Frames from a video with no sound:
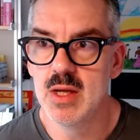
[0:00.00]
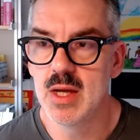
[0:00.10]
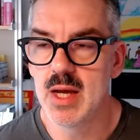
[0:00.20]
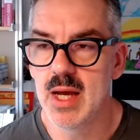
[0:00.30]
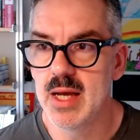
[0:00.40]

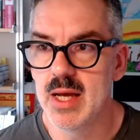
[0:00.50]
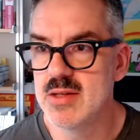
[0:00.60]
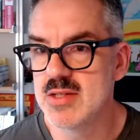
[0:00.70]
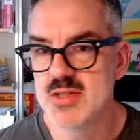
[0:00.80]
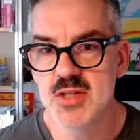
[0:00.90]
I
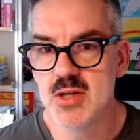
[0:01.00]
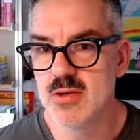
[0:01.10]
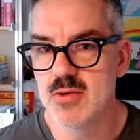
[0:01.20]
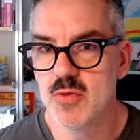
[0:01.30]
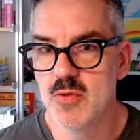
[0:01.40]
didn't
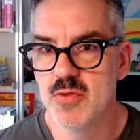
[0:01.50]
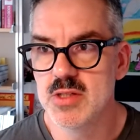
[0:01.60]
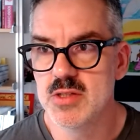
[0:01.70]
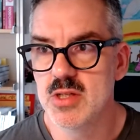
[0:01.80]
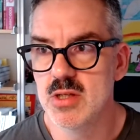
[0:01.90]
start Gold Front
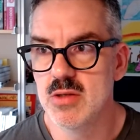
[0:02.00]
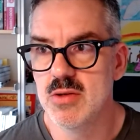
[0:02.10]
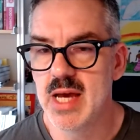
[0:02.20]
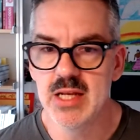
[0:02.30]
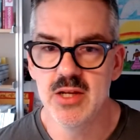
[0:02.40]
until
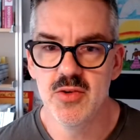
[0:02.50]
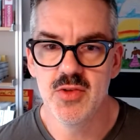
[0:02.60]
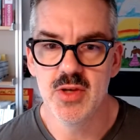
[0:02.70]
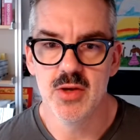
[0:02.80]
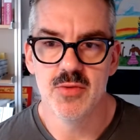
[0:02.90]
9 years
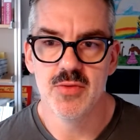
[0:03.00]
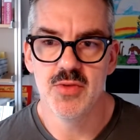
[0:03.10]
ago.